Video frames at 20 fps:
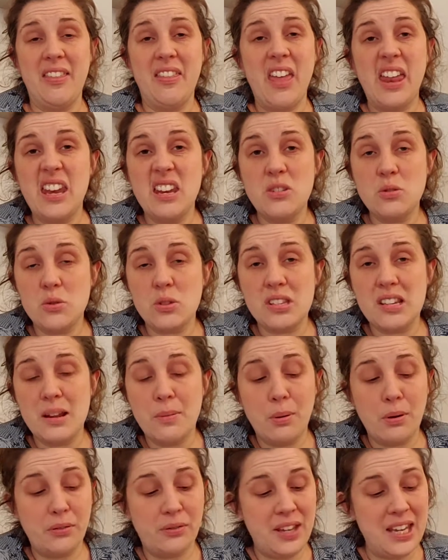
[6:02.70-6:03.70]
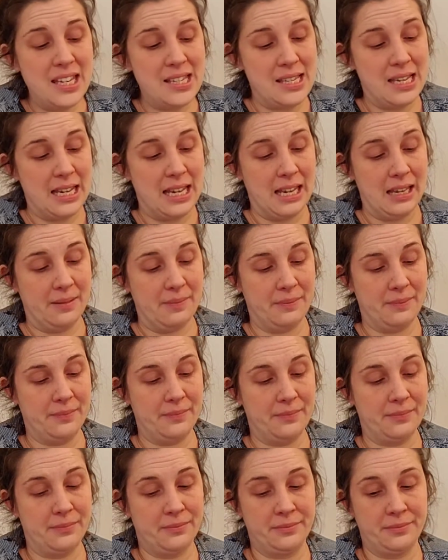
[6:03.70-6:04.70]
and then it will slip off easily."
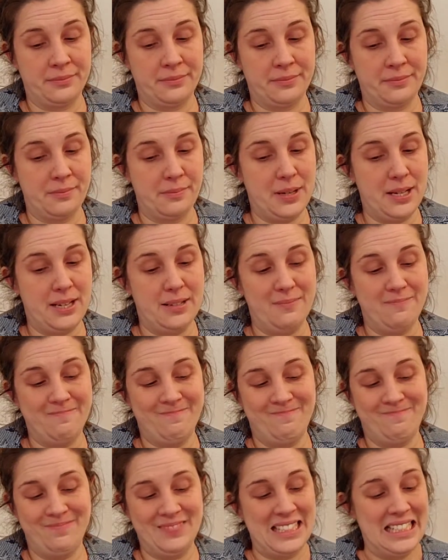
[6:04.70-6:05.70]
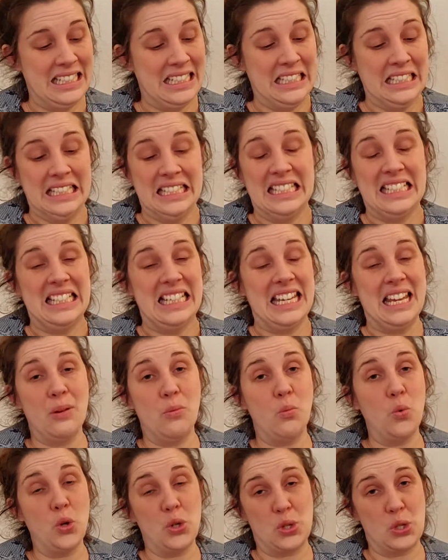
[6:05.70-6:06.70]
But it
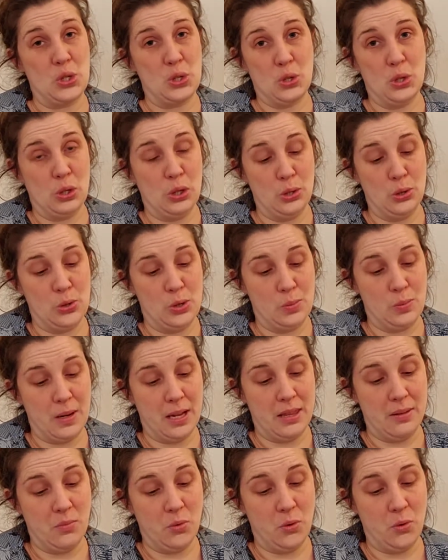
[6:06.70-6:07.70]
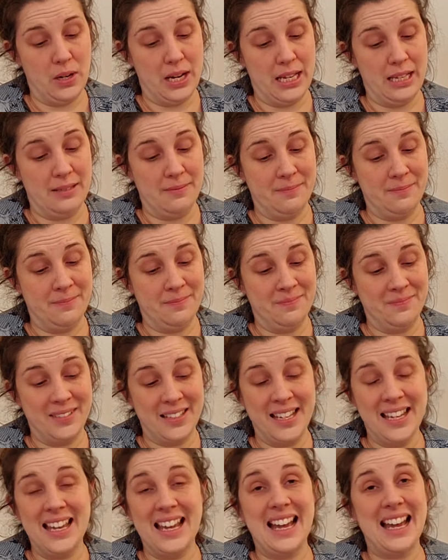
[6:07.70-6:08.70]
wasn't loose by the morning,
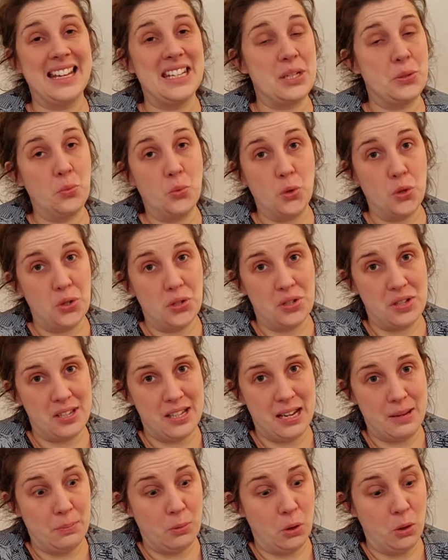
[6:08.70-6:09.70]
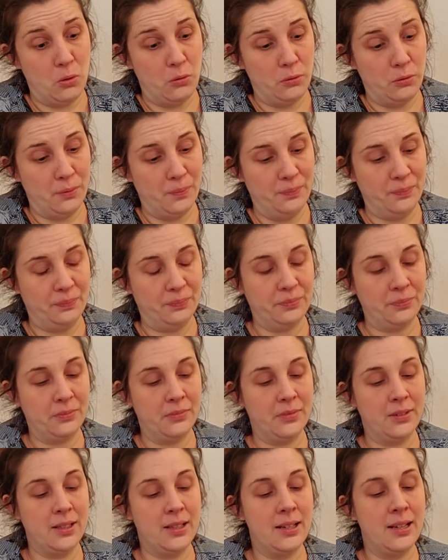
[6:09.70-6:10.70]
and it wouldn't slip off.
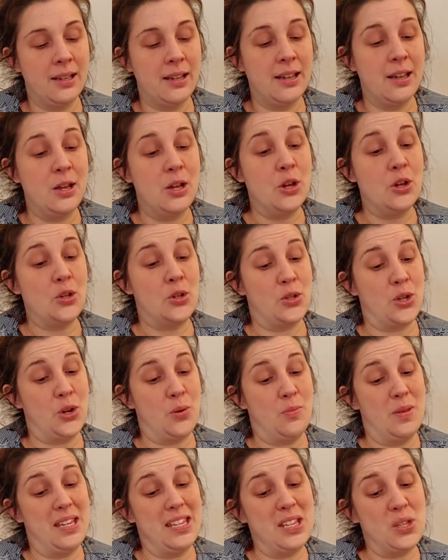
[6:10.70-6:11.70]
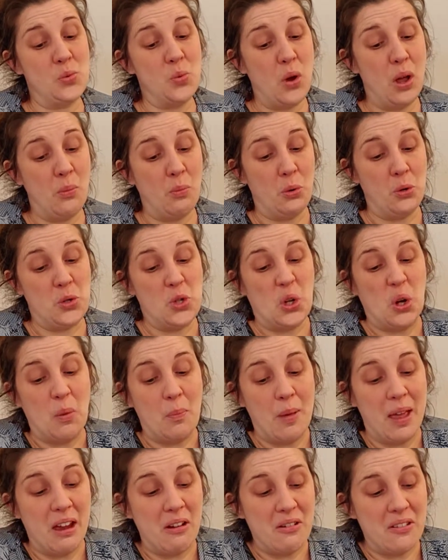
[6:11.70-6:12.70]
So Mrs. Wormwood took a
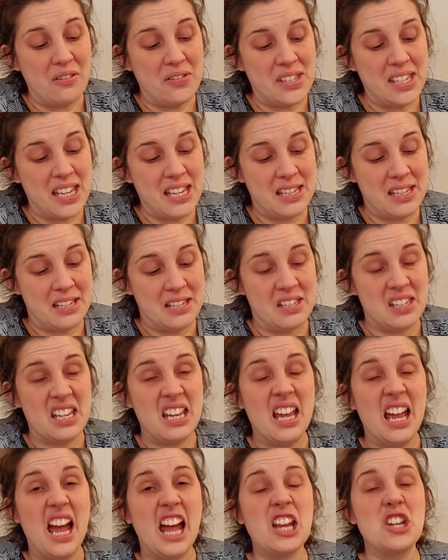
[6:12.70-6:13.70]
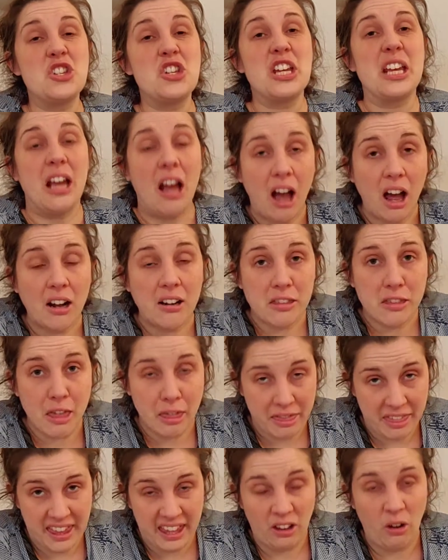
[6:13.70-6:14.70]
pair of scissors and she cut the
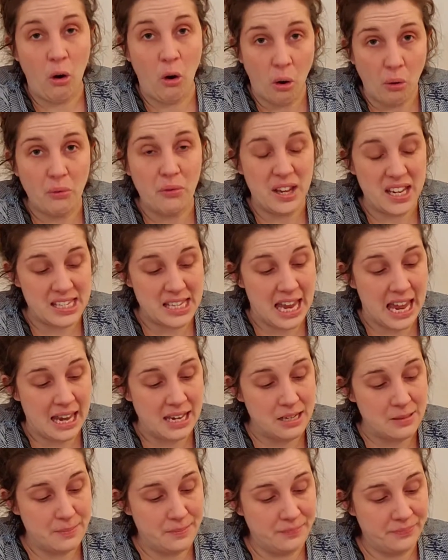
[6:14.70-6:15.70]
thing off his head.